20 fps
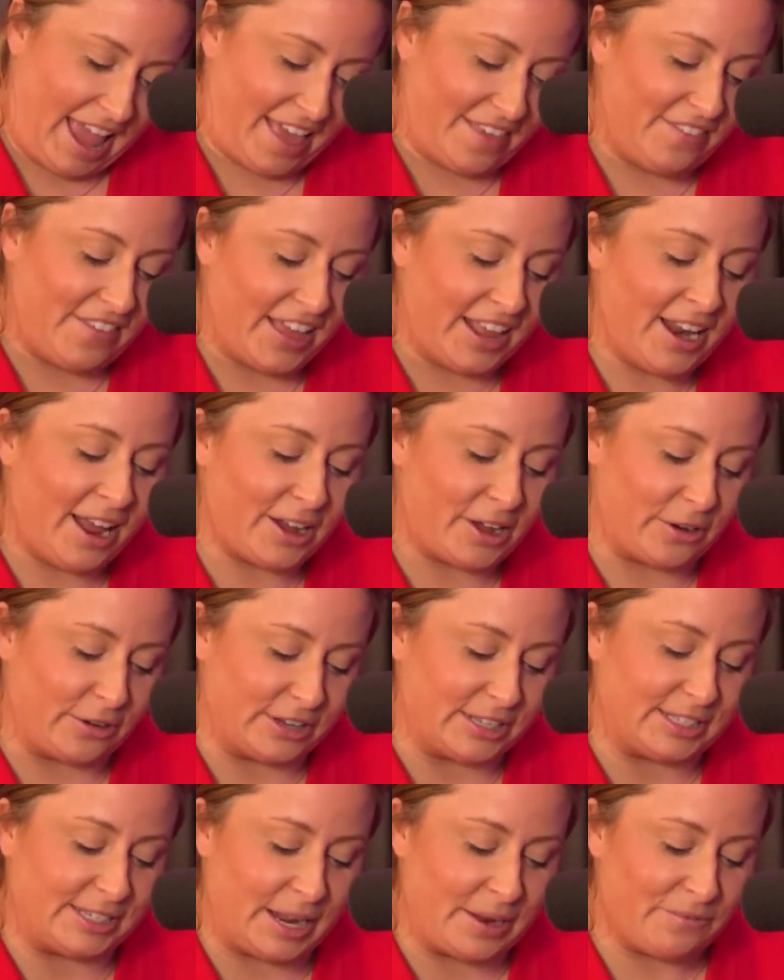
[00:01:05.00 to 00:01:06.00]
And then I go to
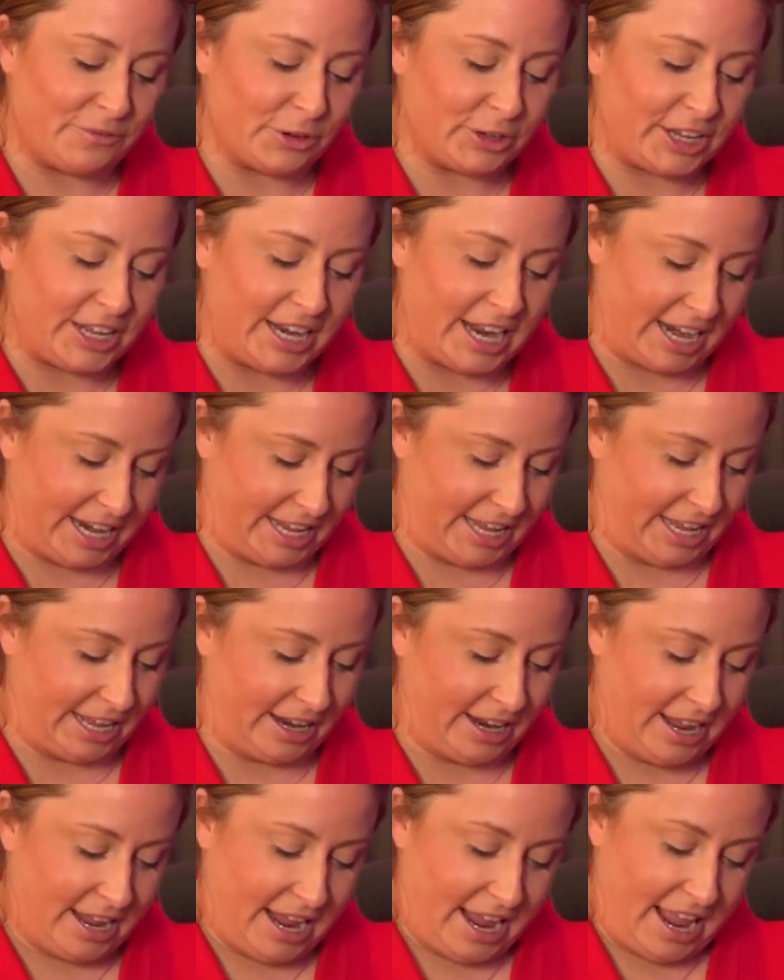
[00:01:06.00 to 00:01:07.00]
Stamford, Connecticut
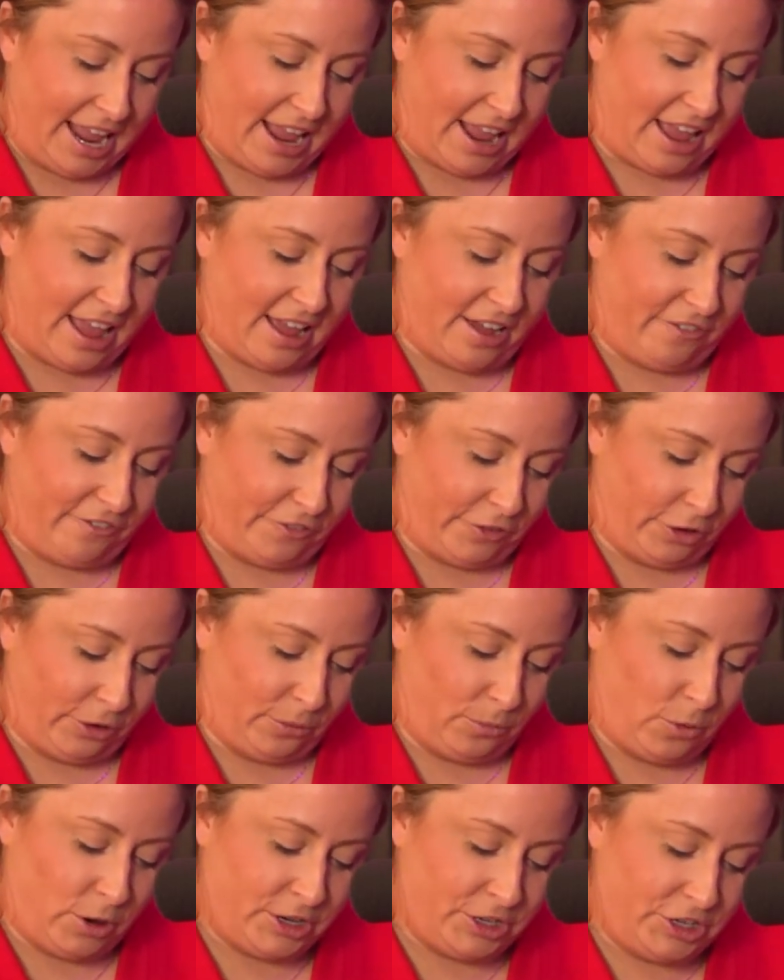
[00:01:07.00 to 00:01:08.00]
for
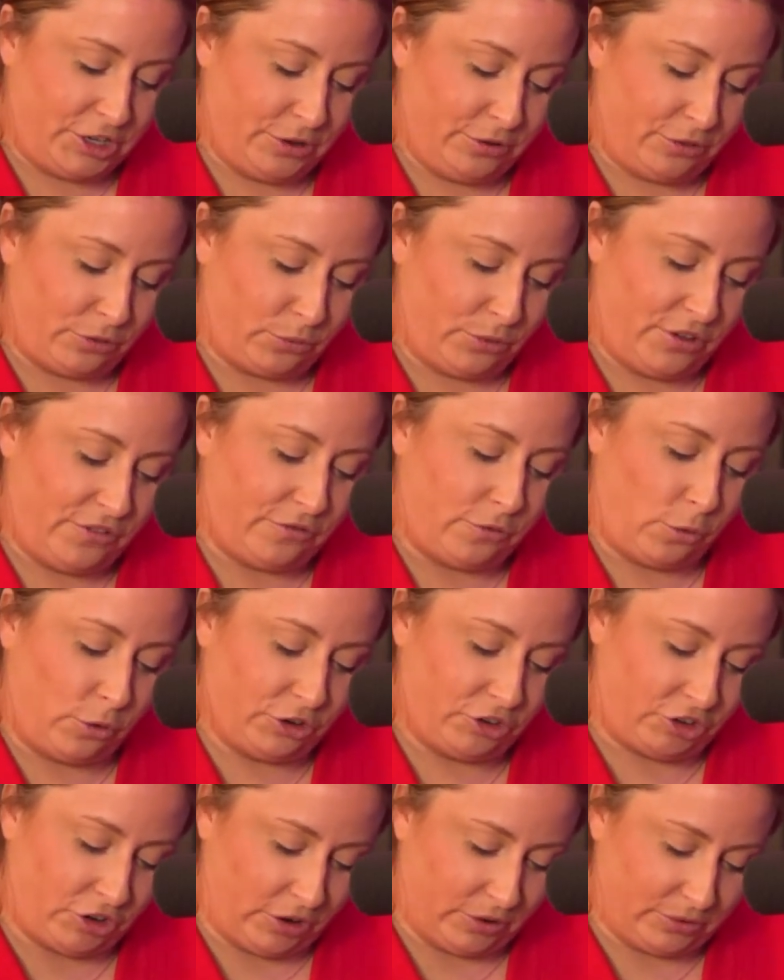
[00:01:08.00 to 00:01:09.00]
1, 2, 3, 4
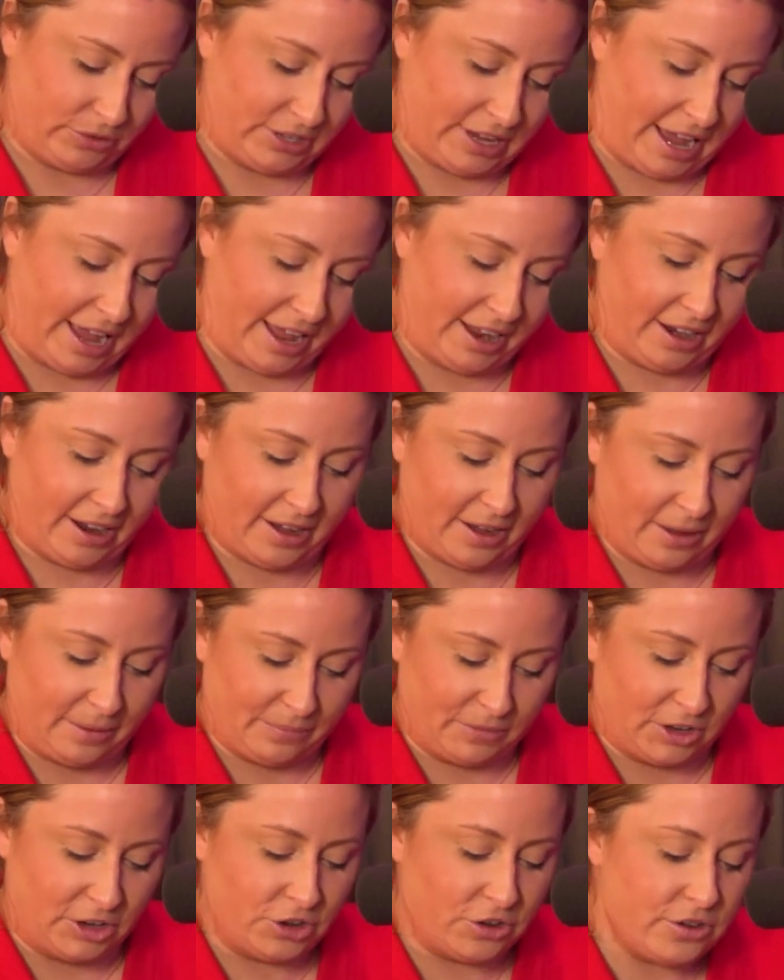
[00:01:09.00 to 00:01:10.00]
shows at
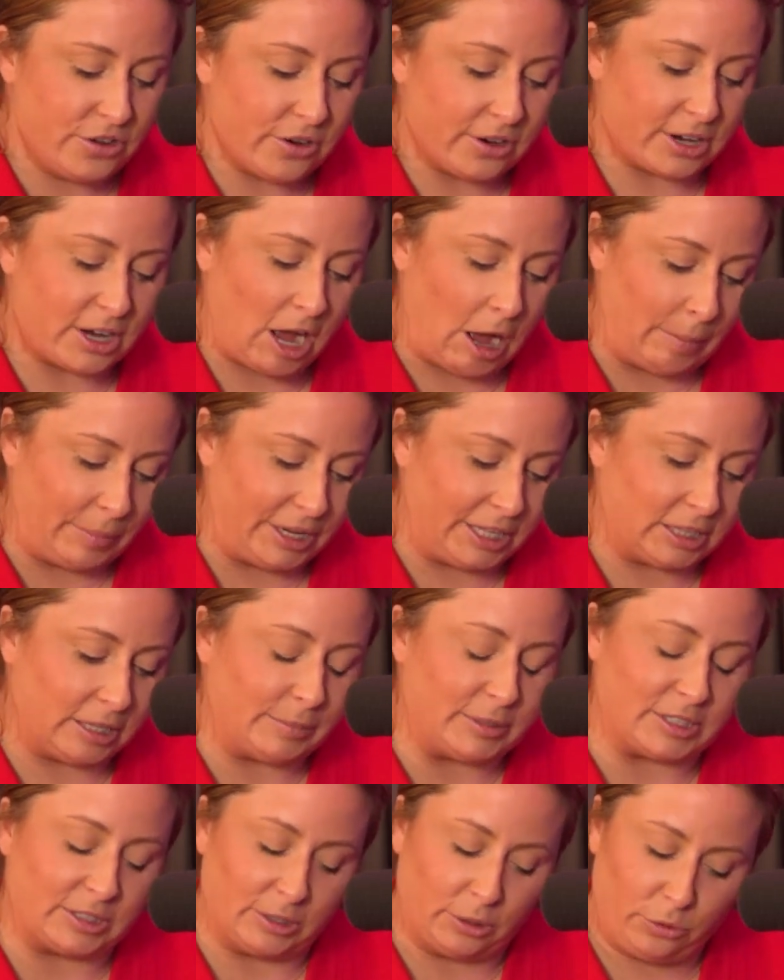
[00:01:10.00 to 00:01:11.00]
the New York Comedy
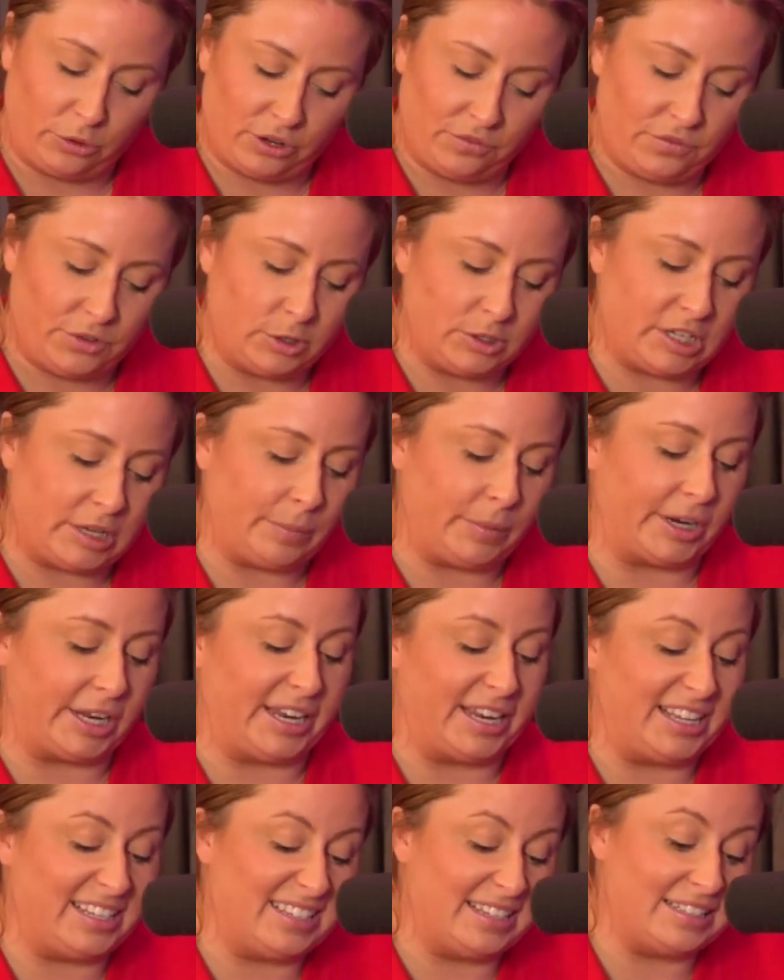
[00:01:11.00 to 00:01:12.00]
Club. It's a little confusing, but
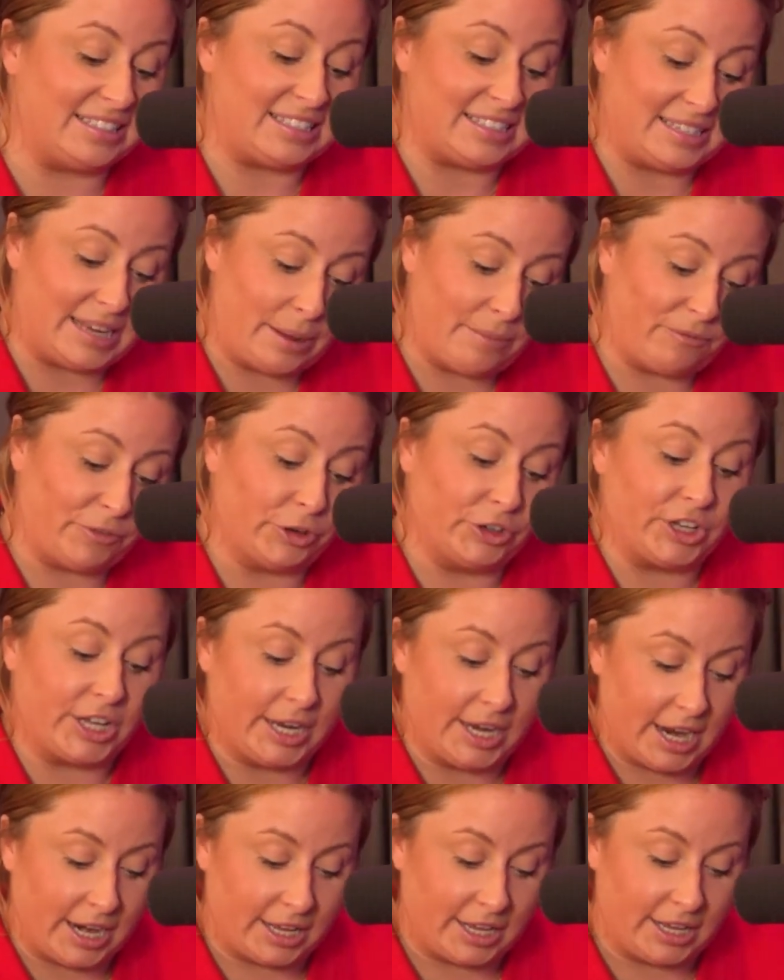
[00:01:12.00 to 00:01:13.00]
it is in Stamford,
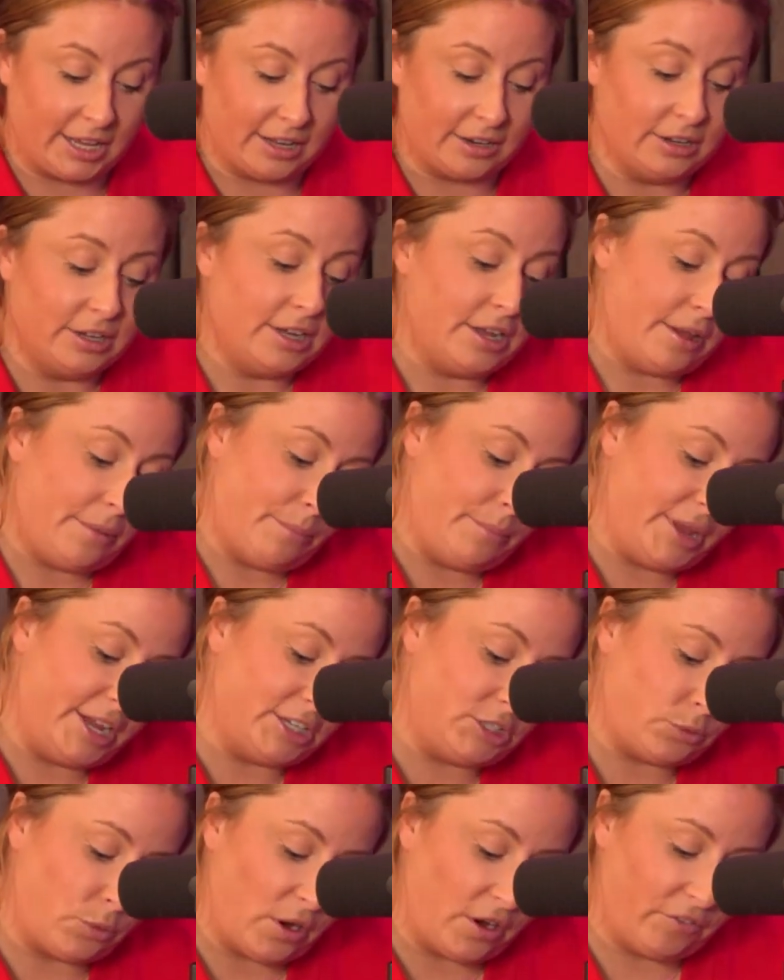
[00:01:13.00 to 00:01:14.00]
Connecticut, May
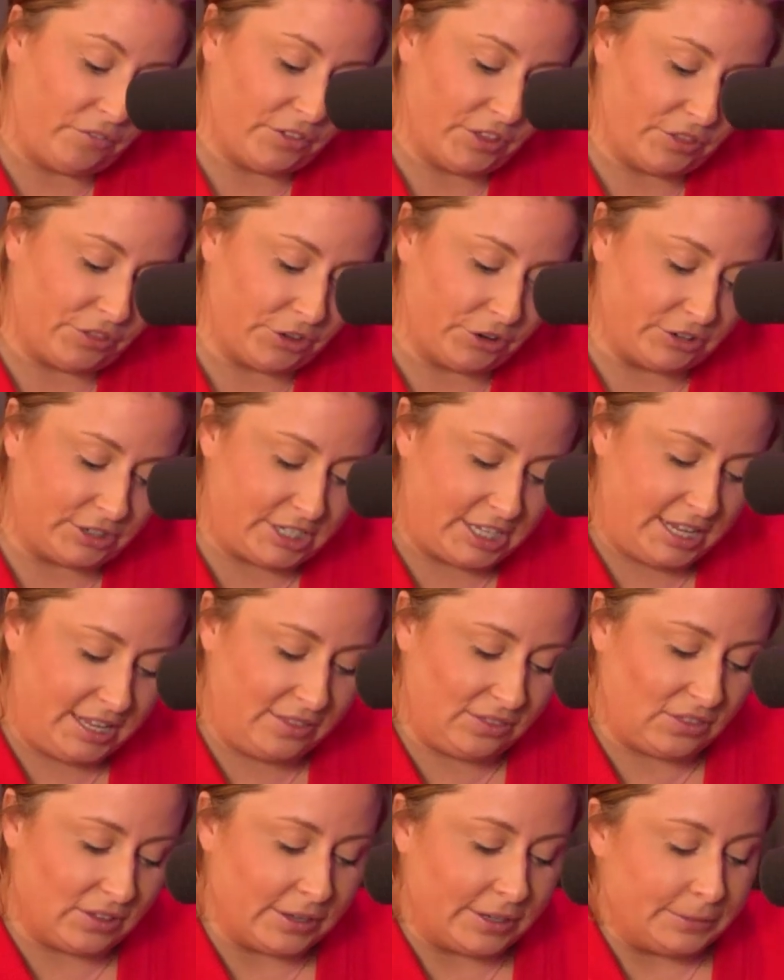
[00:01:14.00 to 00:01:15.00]
12th and
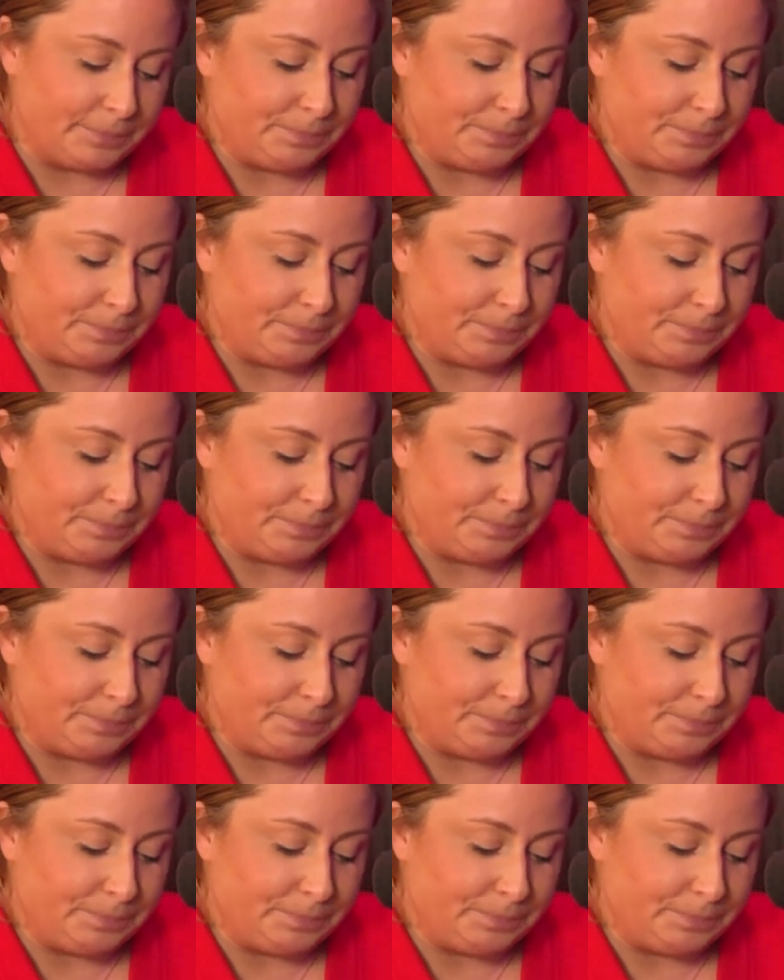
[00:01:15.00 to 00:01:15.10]
13th.